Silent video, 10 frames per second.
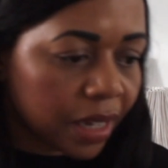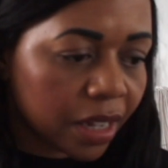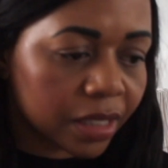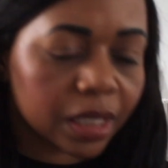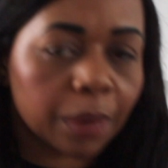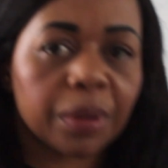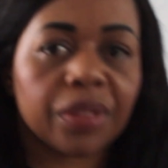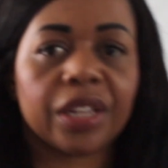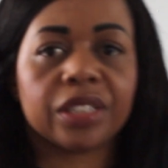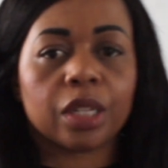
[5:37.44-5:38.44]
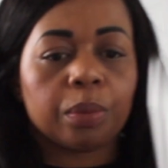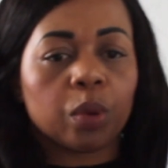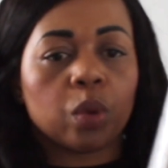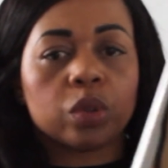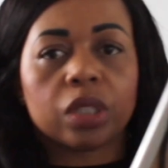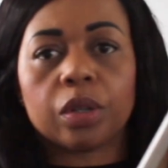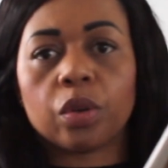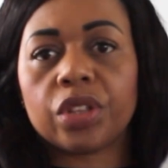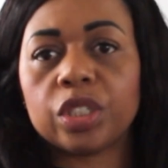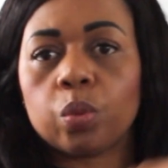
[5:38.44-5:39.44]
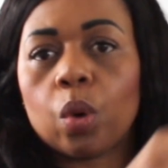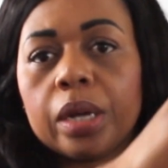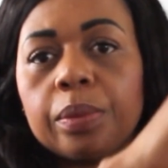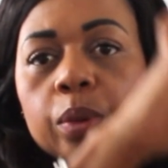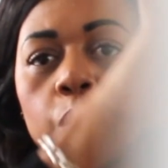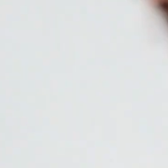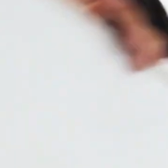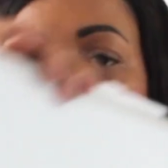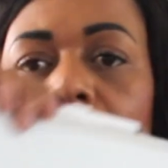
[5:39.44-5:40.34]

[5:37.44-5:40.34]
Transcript: last couple of things I got this whiteboard.